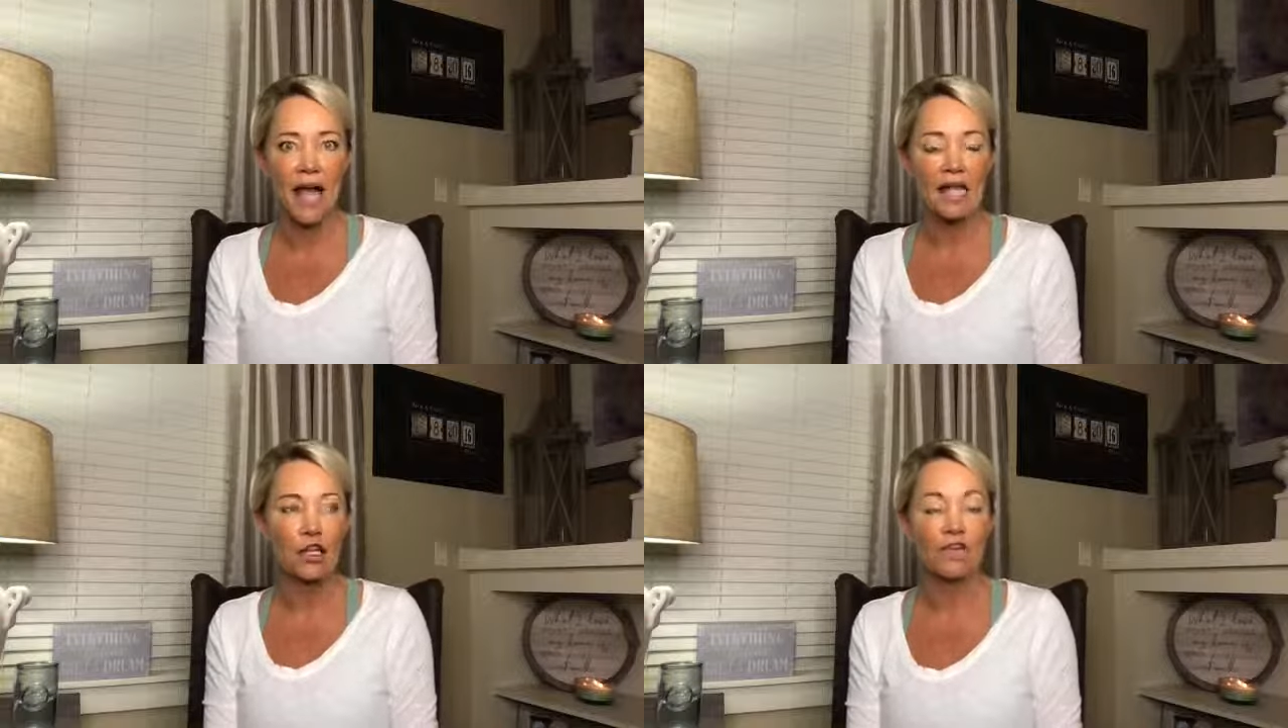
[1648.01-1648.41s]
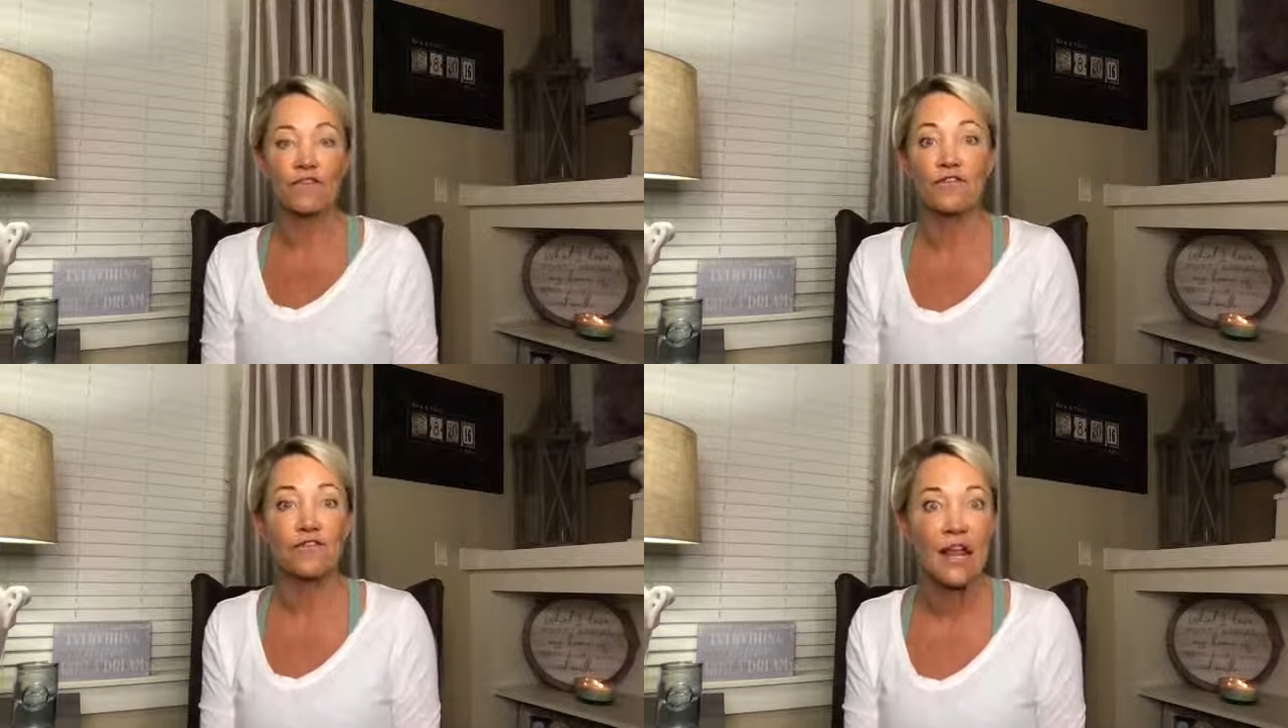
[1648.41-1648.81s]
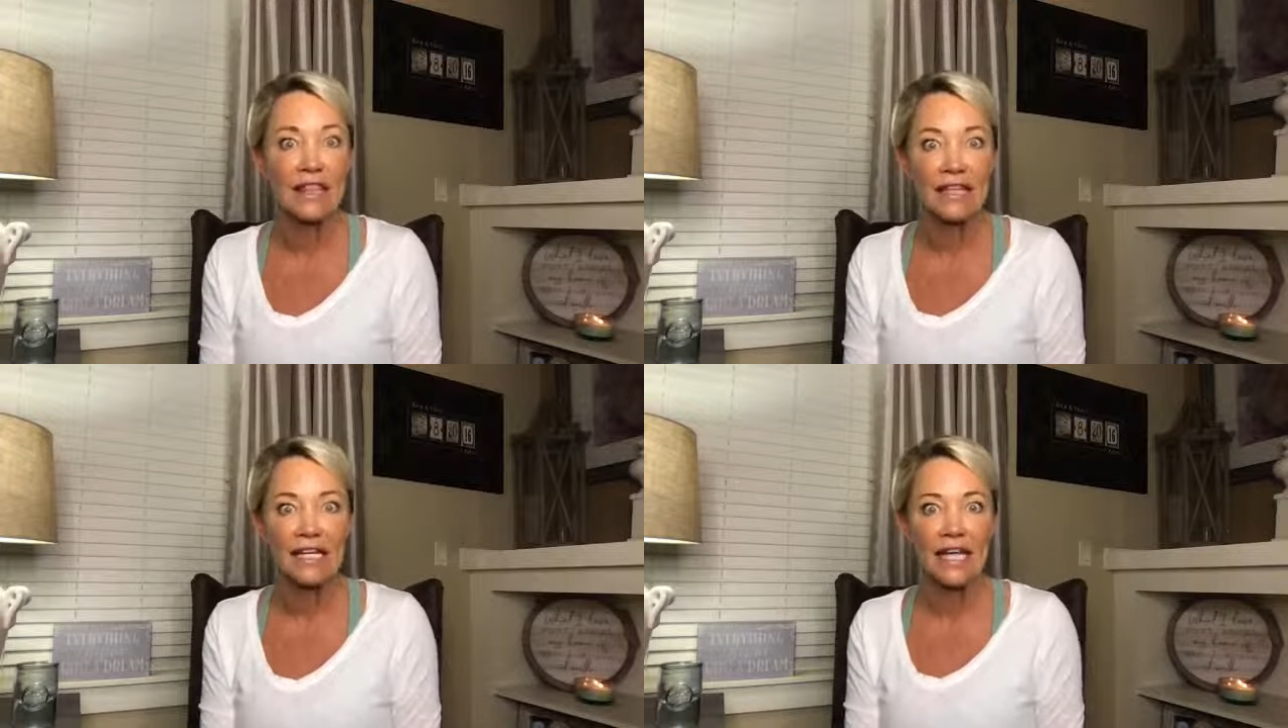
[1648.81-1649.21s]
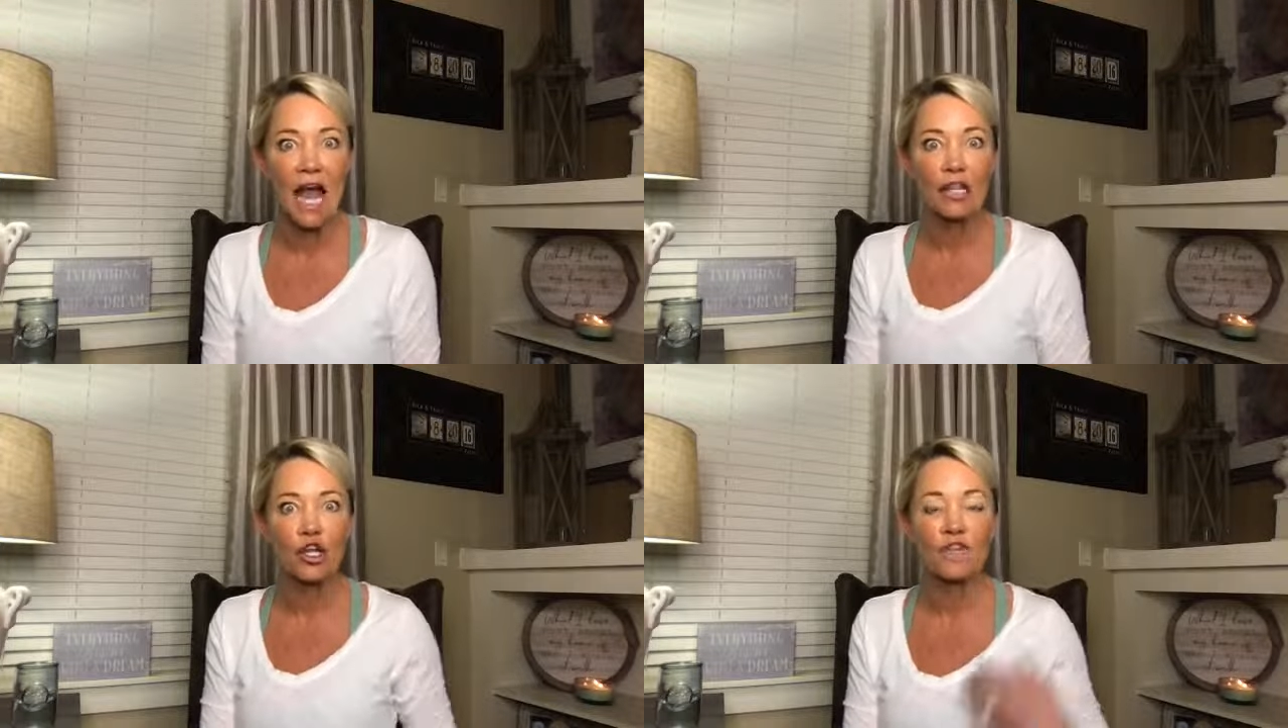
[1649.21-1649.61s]
I look for friendly. I
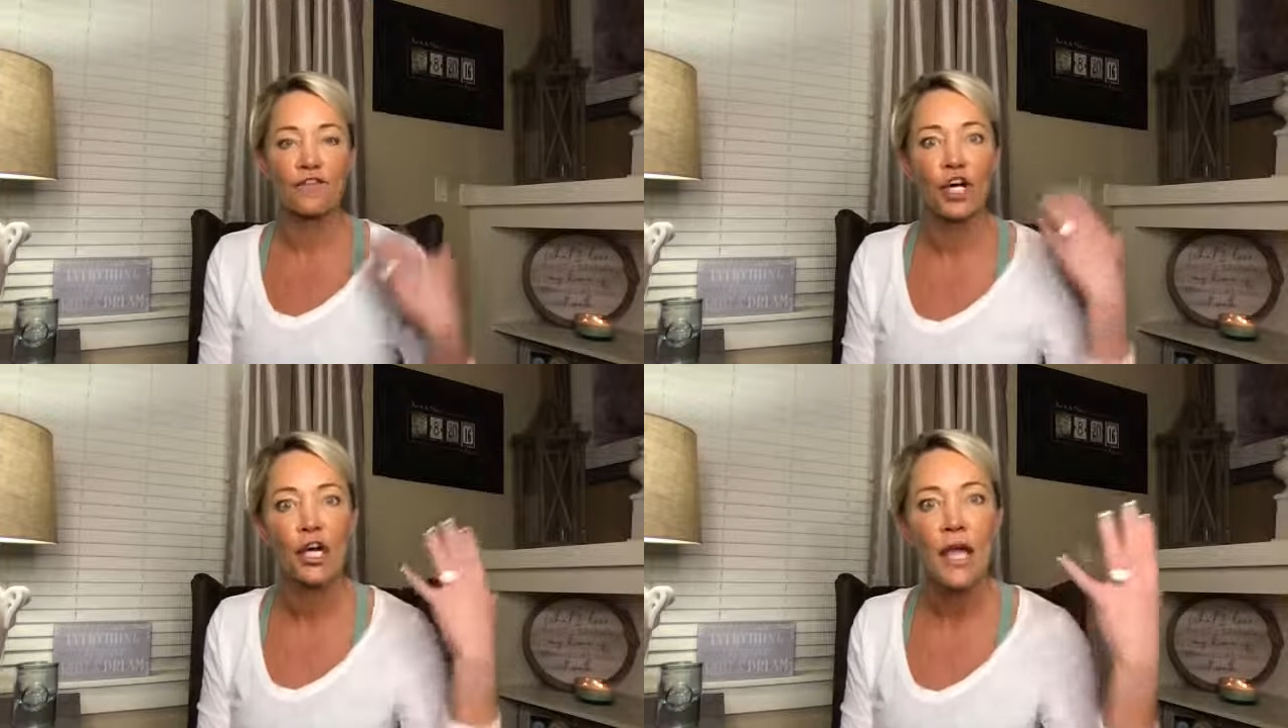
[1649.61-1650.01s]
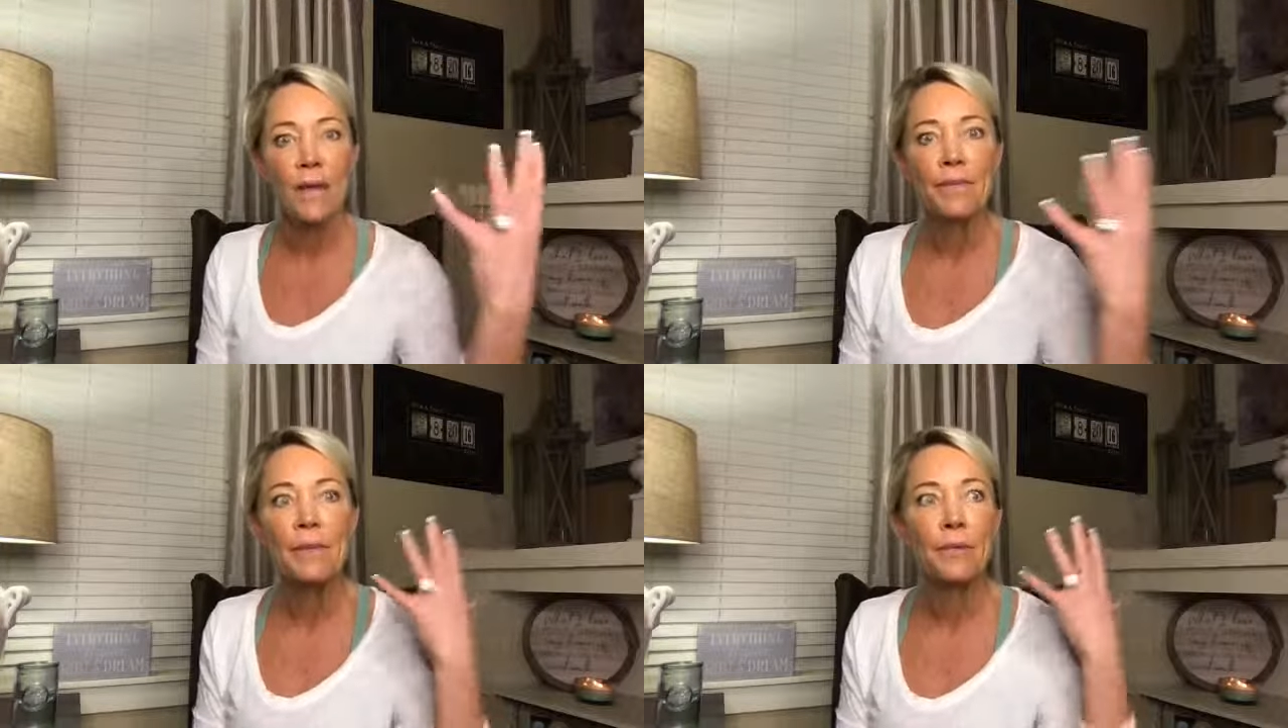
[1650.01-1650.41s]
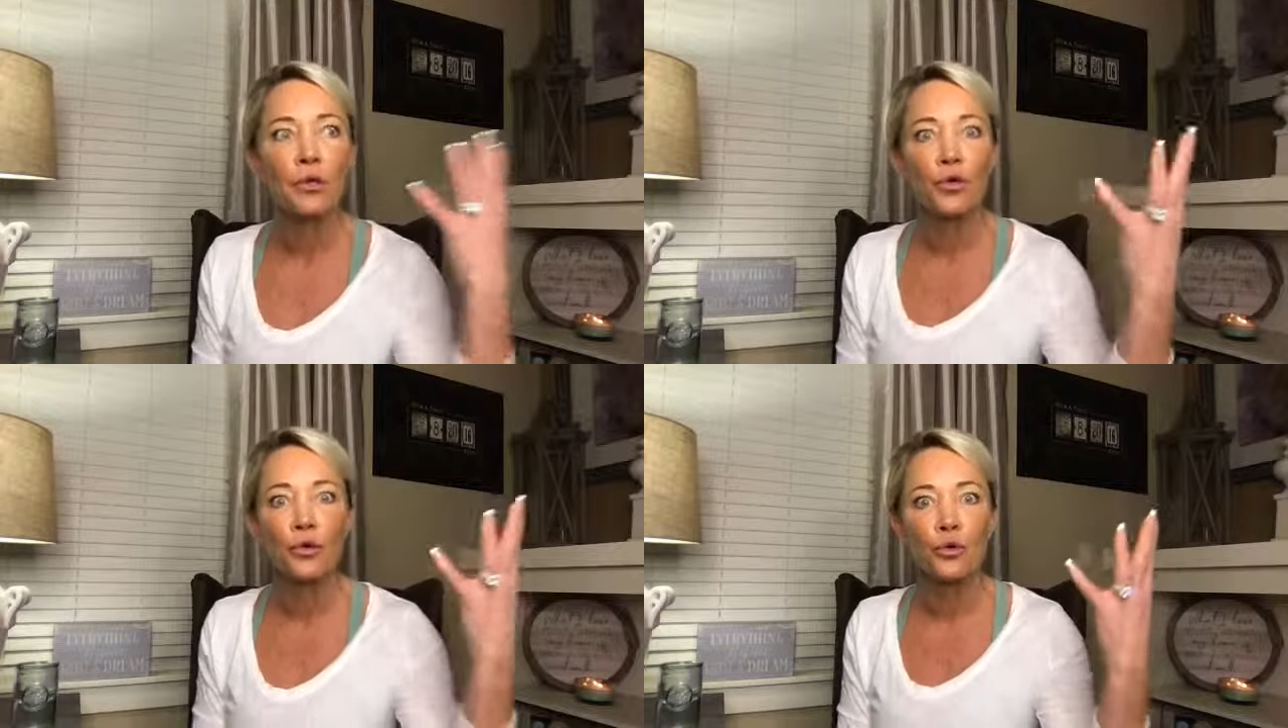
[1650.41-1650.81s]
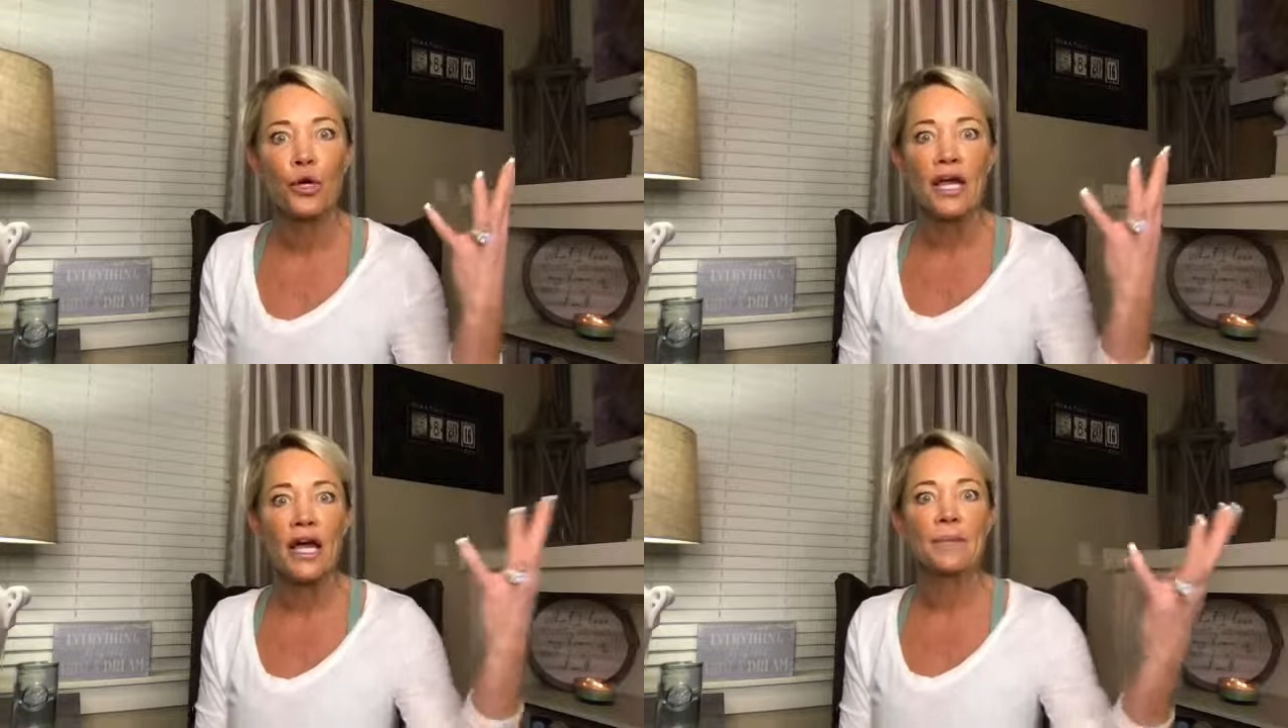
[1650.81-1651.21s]
look for people who
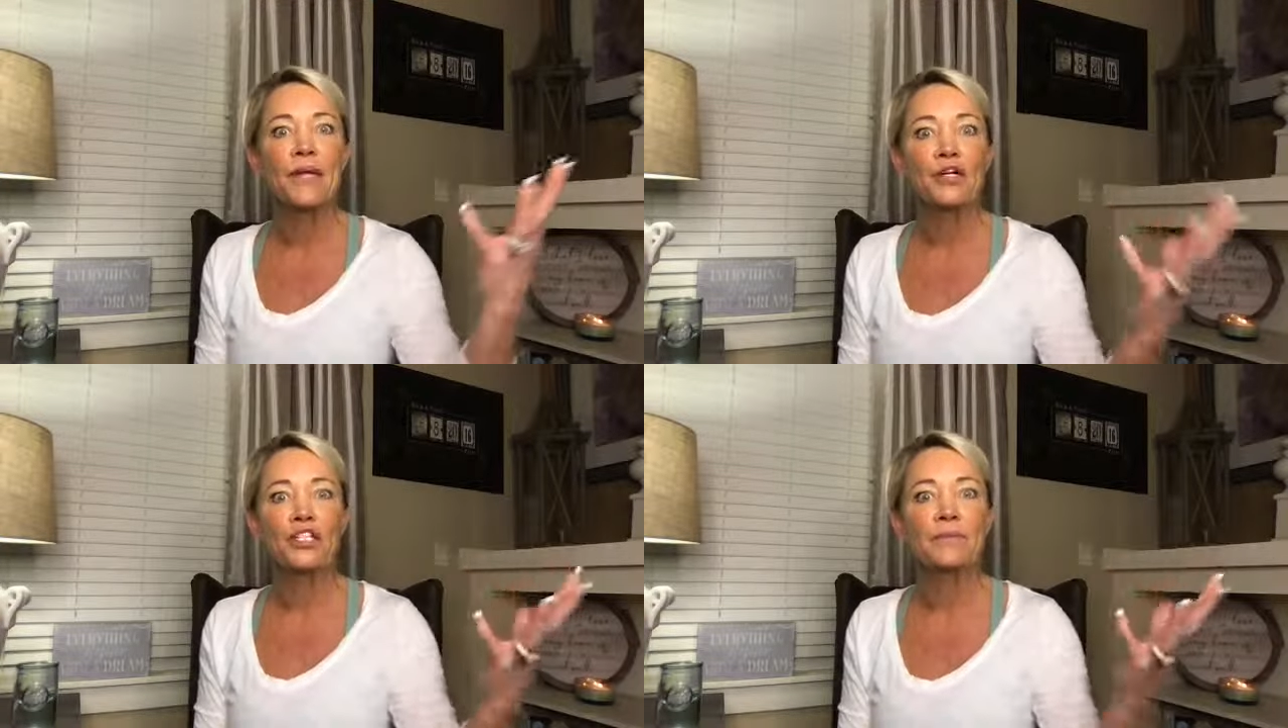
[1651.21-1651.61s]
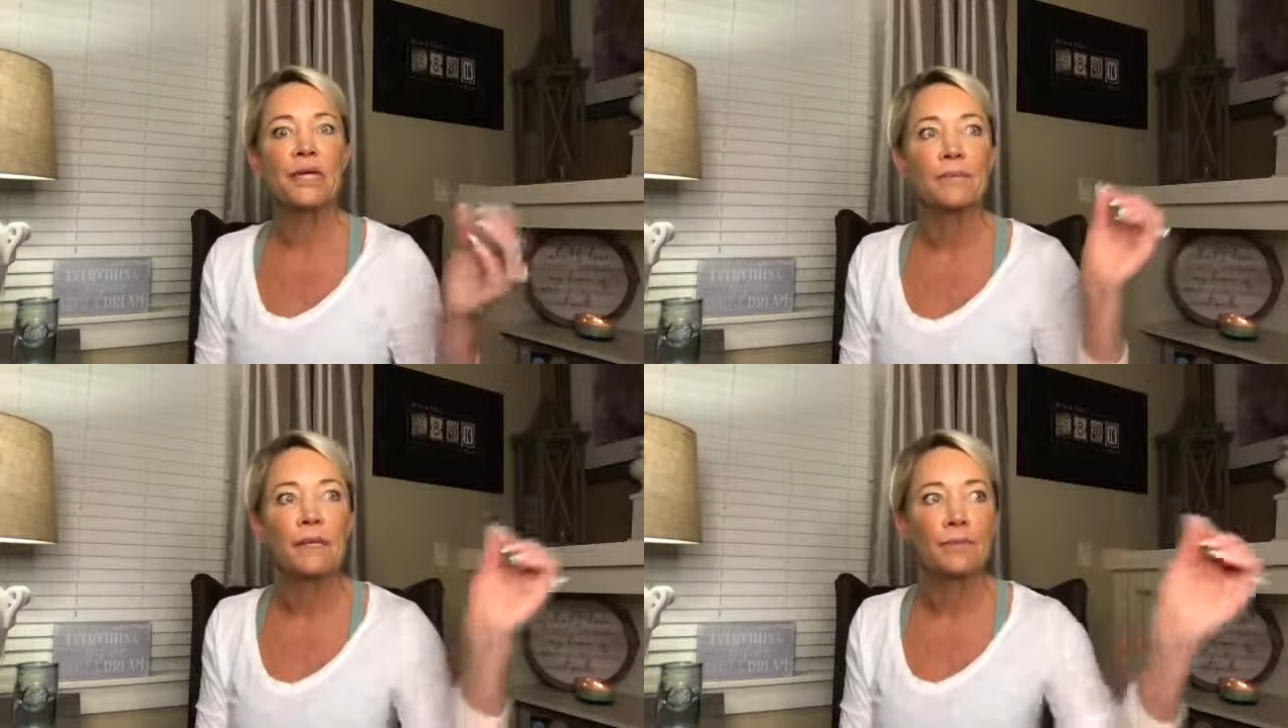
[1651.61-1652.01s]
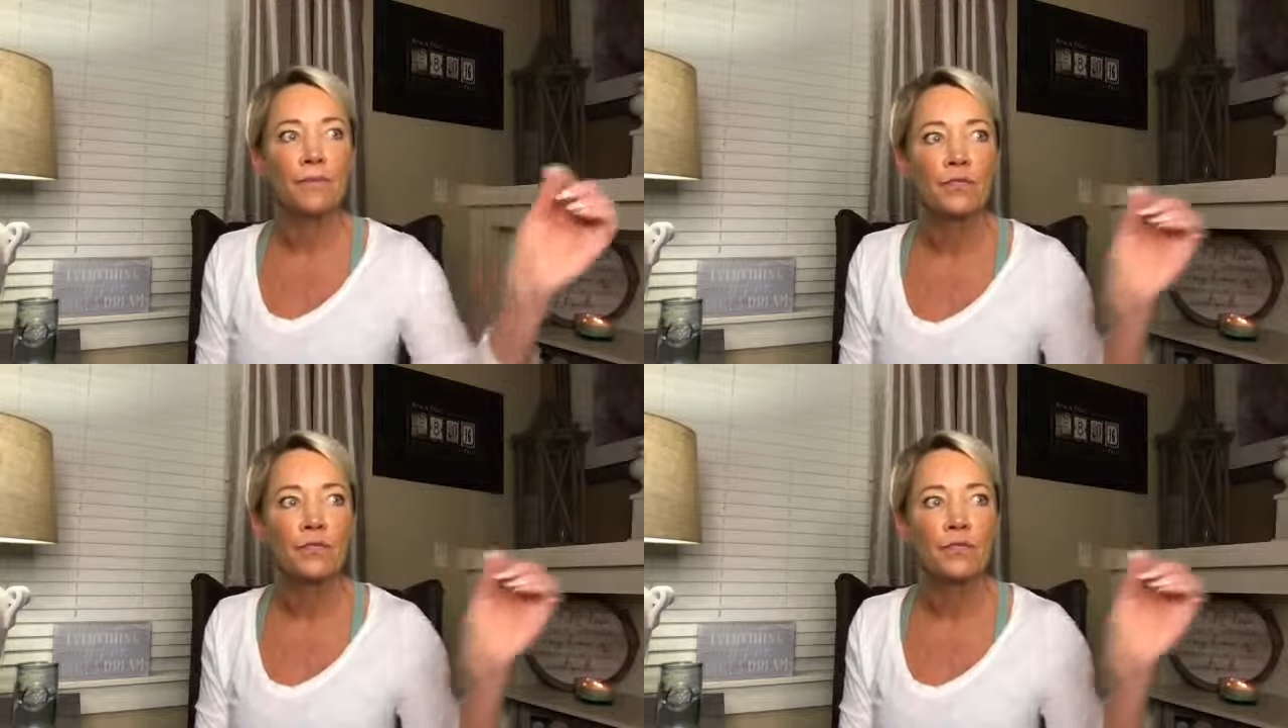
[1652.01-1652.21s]
appear to me